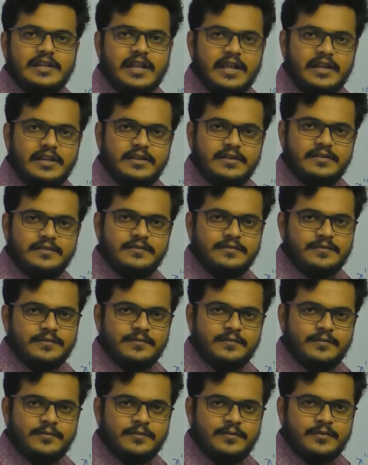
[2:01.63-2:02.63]
line.
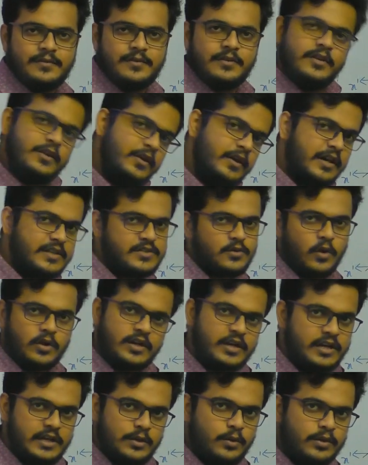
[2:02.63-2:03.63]
You guys
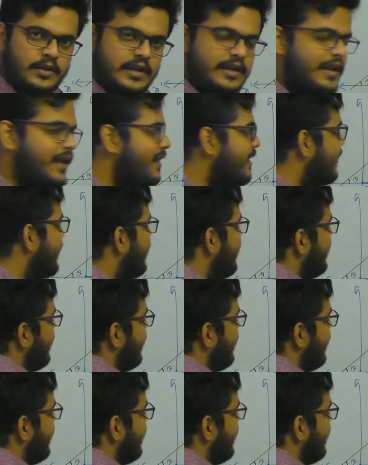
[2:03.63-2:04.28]
already know that, na?